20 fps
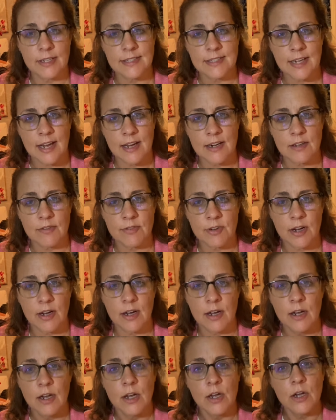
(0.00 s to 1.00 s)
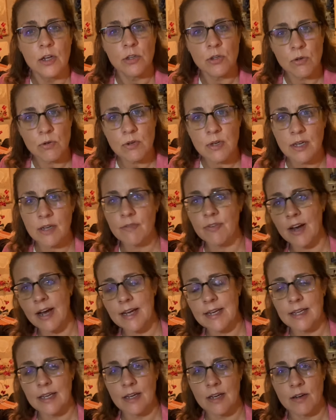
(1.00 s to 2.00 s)
It's kind of a you give,
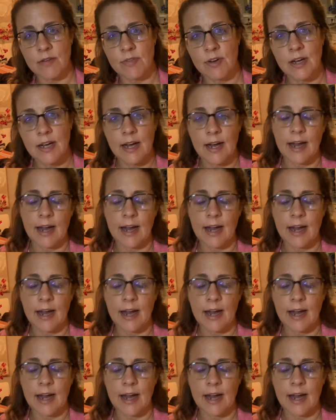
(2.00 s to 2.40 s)
I give.